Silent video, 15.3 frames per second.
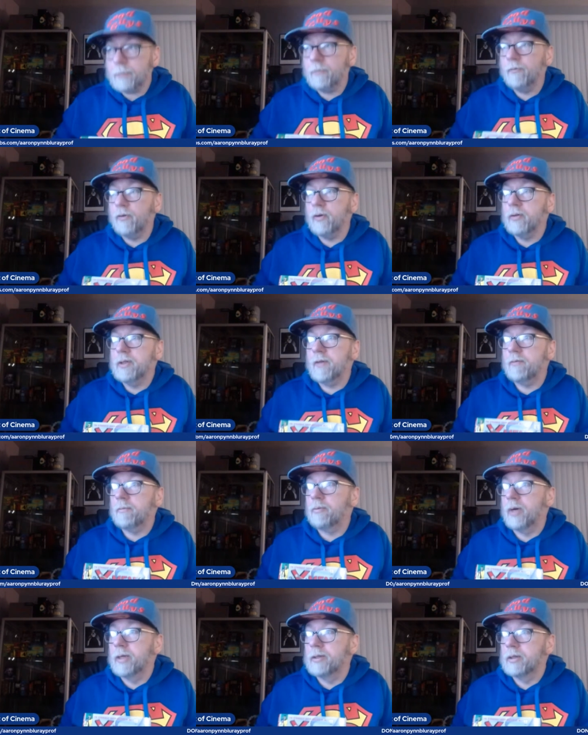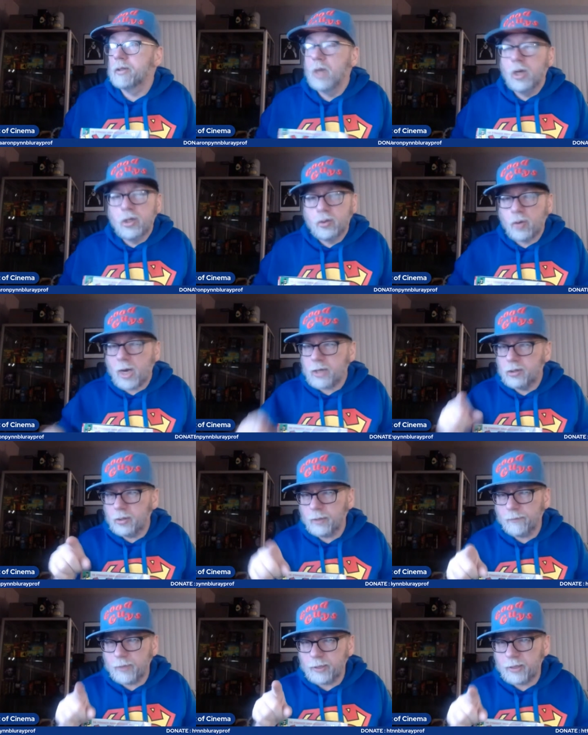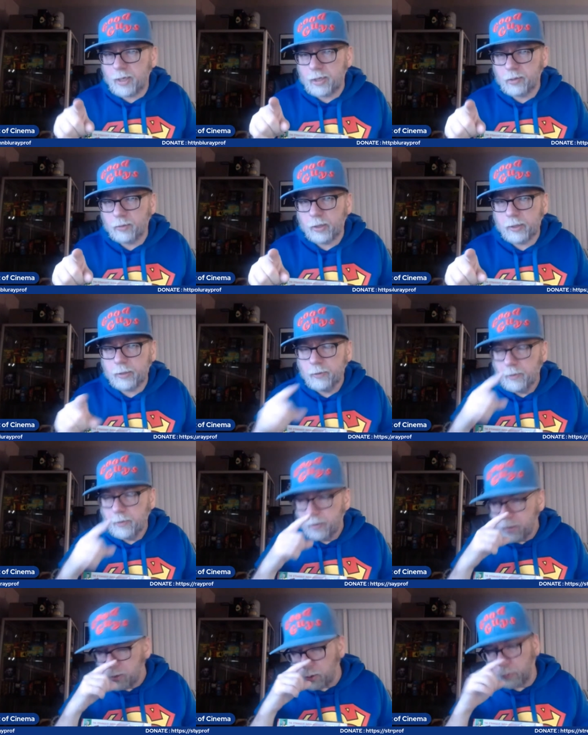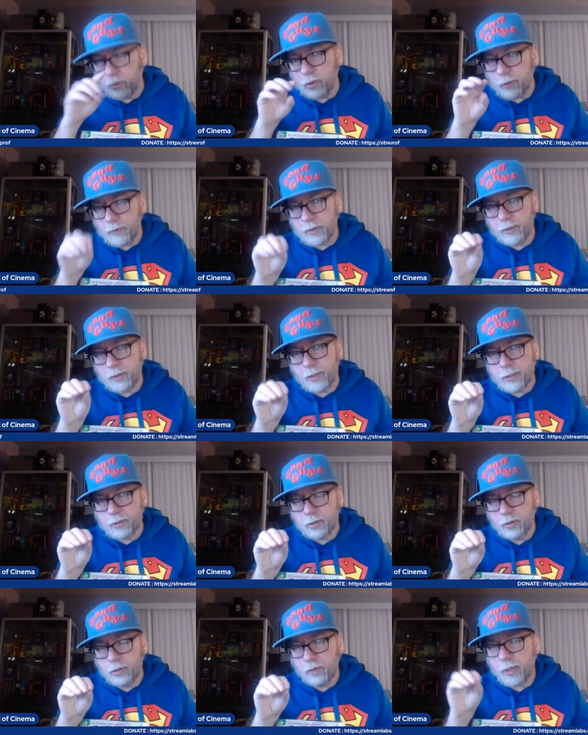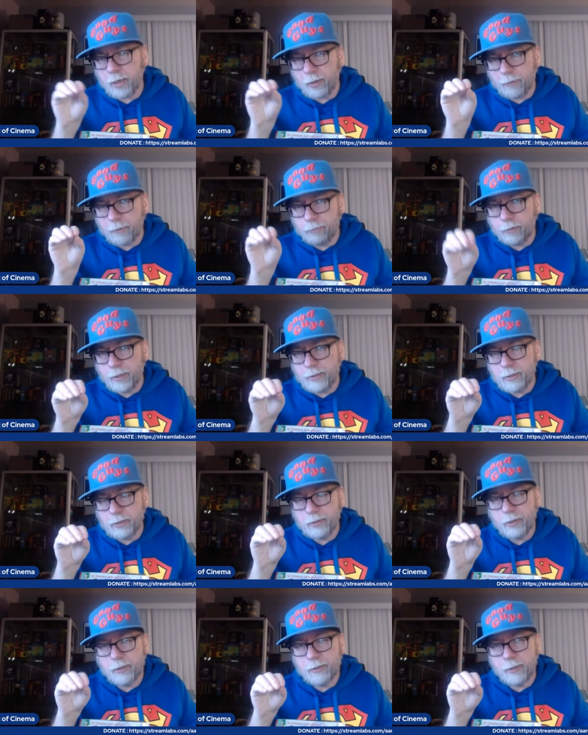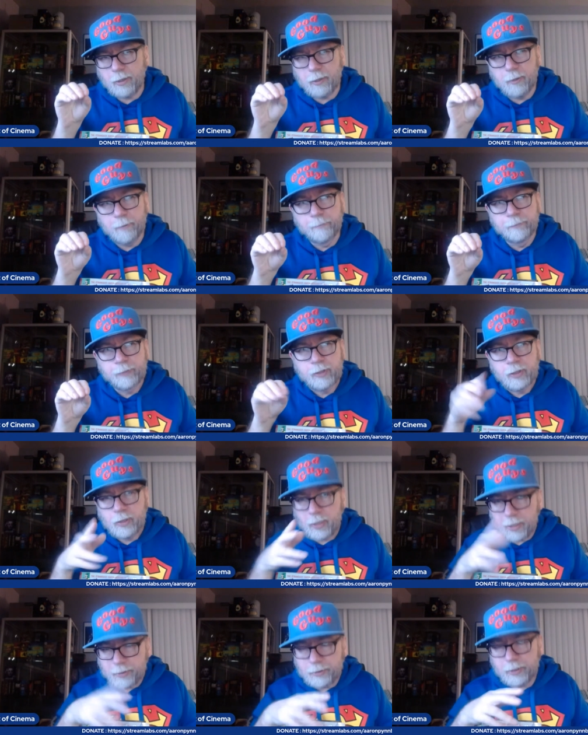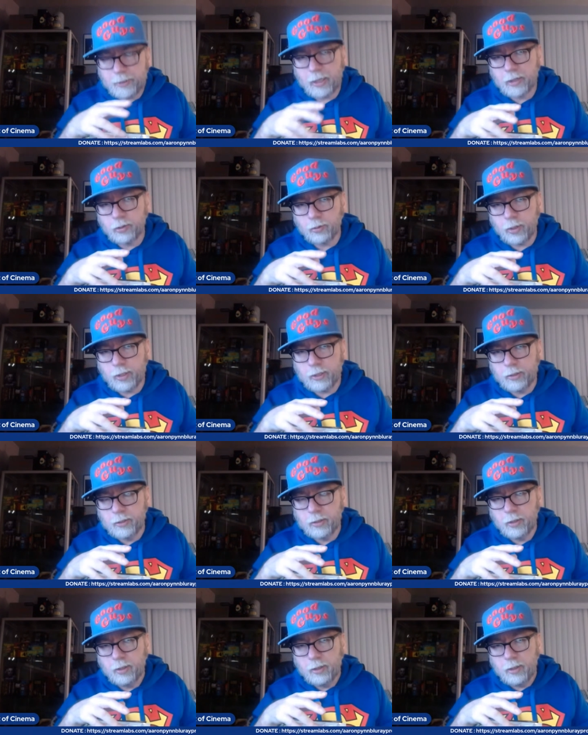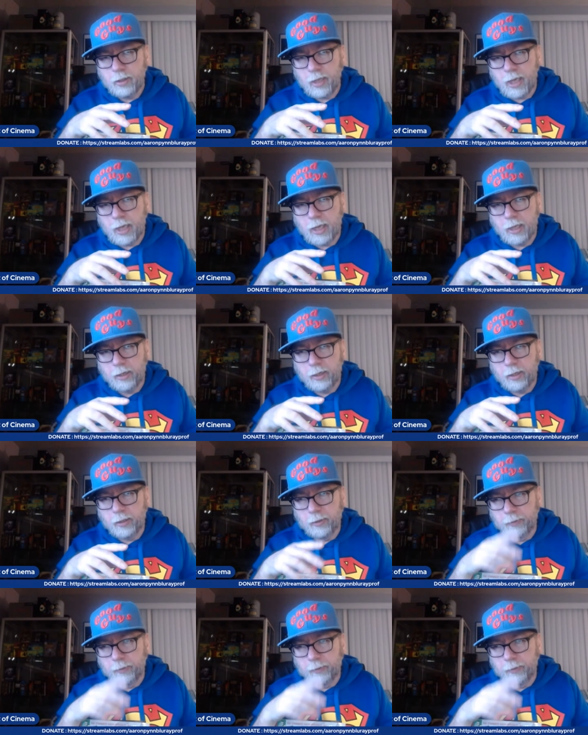them for different prices. Trash, you live in the States, right? So where you live in the States, you've got like places like In-Stock Trades and